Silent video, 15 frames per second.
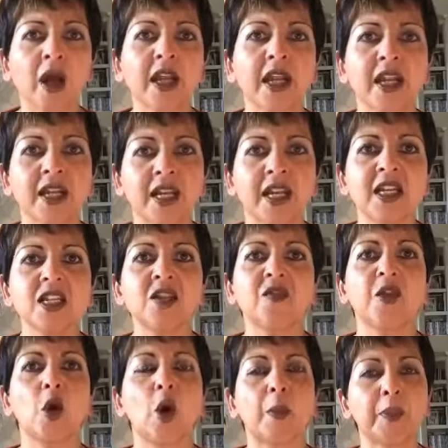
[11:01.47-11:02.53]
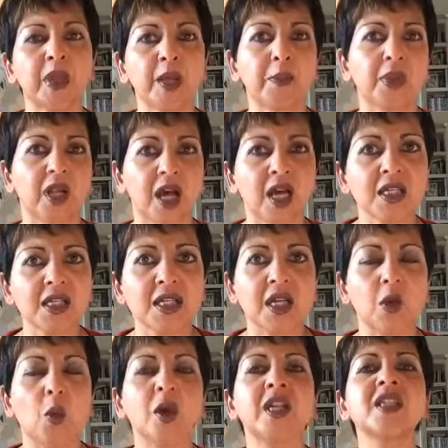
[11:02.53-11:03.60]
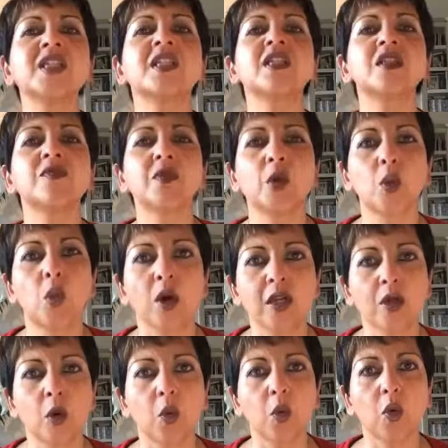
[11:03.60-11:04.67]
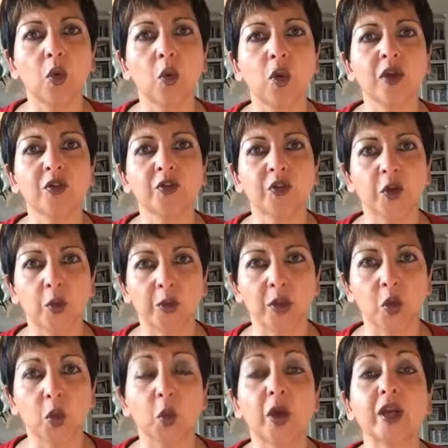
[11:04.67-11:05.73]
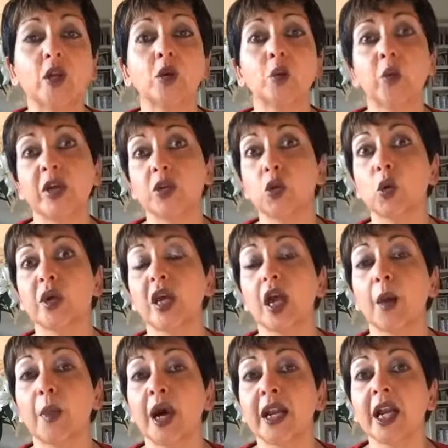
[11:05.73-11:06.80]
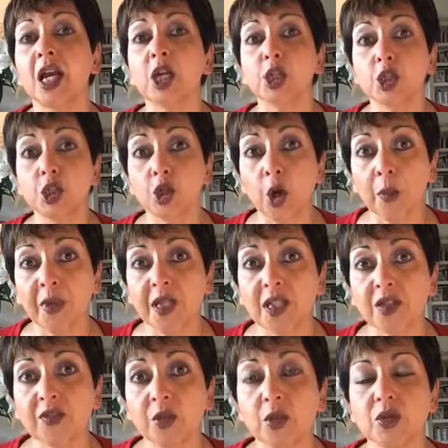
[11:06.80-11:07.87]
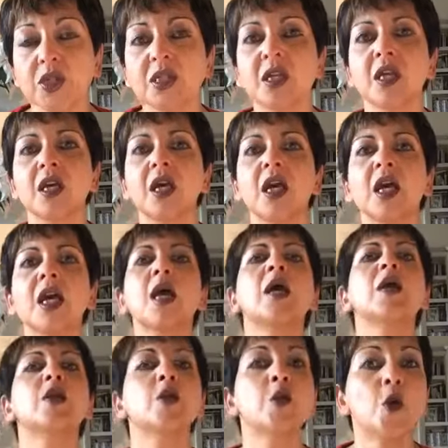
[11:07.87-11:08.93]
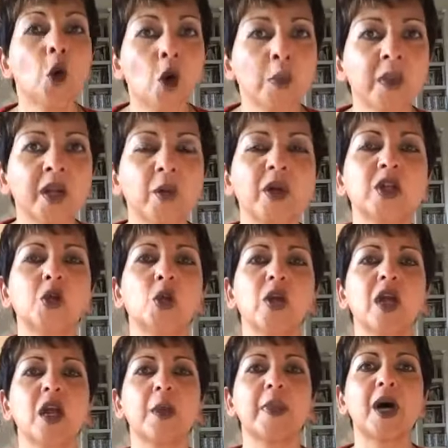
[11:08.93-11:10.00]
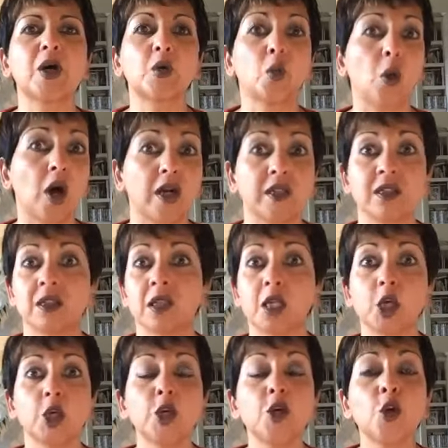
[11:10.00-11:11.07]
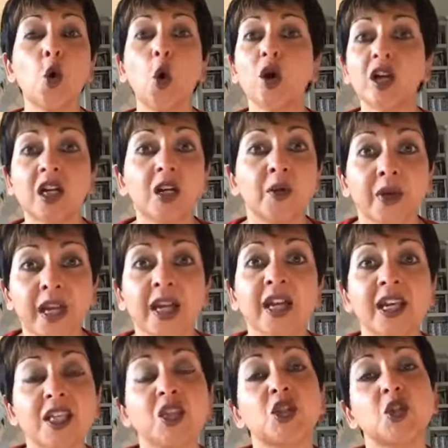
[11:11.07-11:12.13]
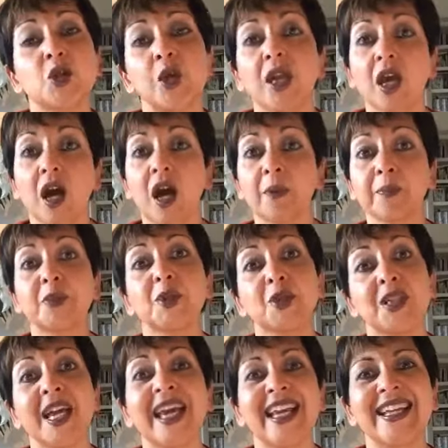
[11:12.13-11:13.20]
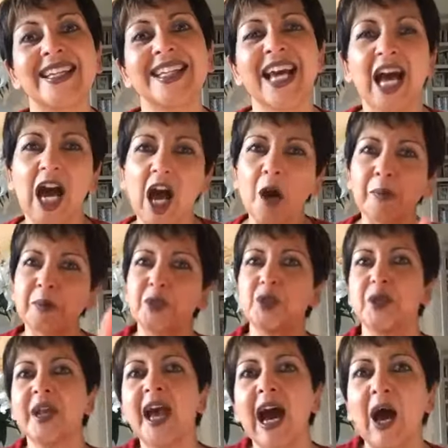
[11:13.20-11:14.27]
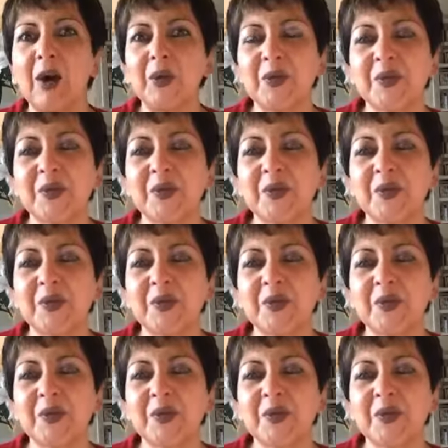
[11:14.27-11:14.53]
at an interview are people asking? What does the interviewer want from you when we're talking about job interviews? Normally, we're talking about what? Your career history up to date, up to now.